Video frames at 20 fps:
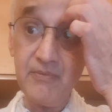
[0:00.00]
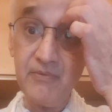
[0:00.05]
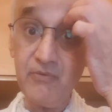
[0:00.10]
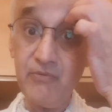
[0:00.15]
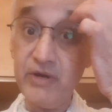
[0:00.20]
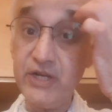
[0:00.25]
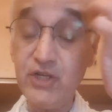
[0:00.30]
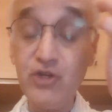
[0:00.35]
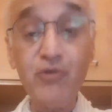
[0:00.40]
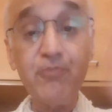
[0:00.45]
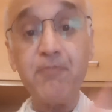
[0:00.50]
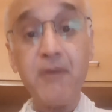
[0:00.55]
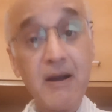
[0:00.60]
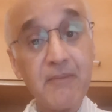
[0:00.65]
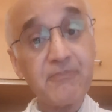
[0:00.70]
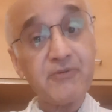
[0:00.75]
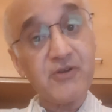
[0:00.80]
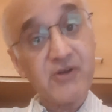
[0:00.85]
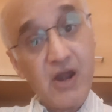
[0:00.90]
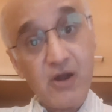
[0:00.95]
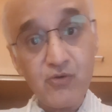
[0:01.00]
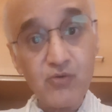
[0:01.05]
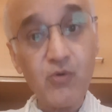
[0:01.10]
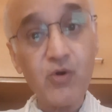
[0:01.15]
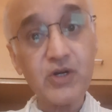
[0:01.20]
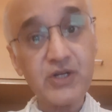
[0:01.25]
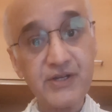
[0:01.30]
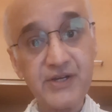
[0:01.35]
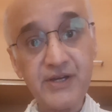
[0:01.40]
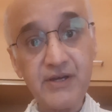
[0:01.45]
When you pump
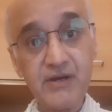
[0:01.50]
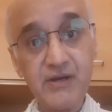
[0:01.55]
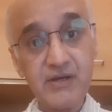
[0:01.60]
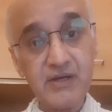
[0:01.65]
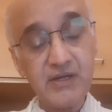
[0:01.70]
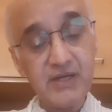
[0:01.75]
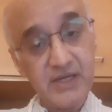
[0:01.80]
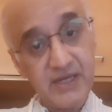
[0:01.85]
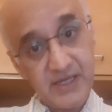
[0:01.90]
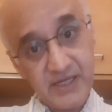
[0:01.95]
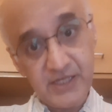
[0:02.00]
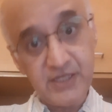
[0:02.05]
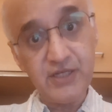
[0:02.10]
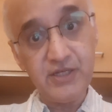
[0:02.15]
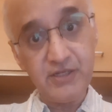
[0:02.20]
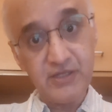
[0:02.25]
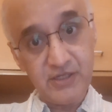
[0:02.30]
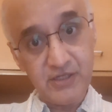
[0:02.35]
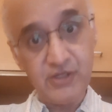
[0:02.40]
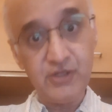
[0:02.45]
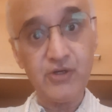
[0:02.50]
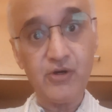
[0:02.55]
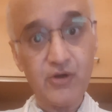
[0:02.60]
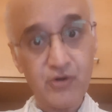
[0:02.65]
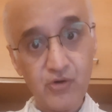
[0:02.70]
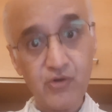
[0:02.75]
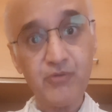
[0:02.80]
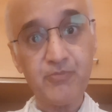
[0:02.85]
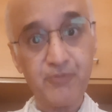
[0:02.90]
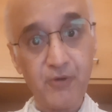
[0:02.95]
groundwater in your
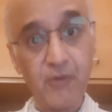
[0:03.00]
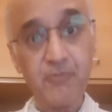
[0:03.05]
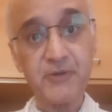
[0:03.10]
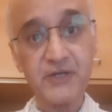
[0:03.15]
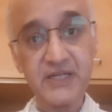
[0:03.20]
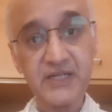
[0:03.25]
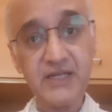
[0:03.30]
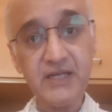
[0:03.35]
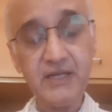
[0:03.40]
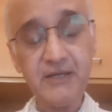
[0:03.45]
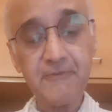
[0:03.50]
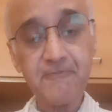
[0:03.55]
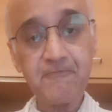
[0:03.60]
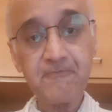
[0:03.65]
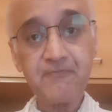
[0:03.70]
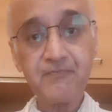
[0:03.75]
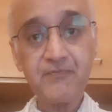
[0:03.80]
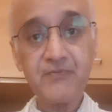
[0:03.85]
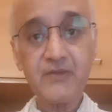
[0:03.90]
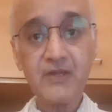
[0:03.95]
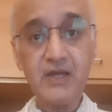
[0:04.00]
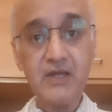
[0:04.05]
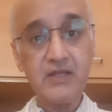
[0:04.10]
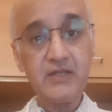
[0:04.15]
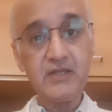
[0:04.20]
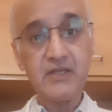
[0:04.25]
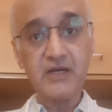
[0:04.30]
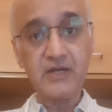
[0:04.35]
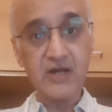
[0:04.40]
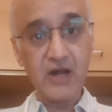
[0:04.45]
own property,
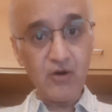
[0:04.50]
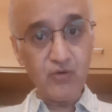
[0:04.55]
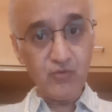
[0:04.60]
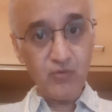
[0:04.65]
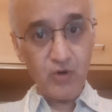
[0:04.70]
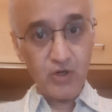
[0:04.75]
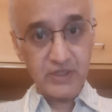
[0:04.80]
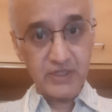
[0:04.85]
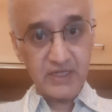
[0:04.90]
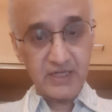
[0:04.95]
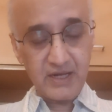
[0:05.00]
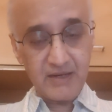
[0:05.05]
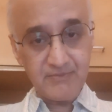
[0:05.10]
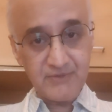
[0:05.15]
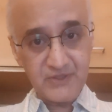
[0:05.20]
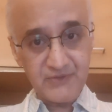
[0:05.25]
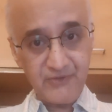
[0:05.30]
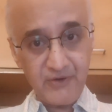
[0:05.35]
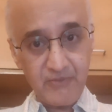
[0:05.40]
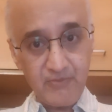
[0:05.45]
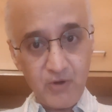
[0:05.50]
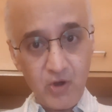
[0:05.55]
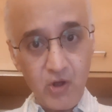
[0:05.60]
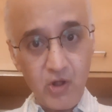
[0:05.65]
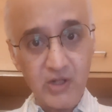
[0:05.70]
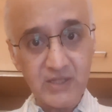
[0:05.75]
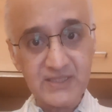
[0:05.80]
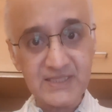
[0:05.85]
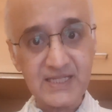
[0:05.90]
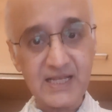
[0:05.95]
the groundwater comes from
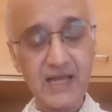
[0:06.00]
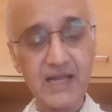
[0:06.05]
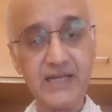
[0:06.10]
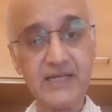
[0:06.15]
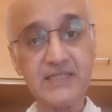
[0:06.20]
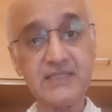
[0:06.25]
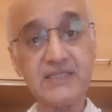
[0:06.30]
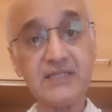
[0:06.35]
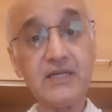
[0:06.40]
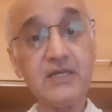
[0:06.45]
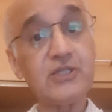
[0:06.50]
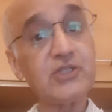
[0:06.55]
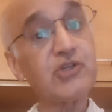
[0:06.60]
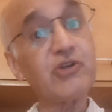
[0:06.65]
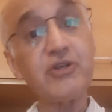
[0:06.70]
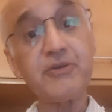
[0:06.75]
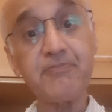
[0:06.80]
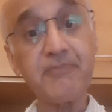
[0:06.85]
all sides. So it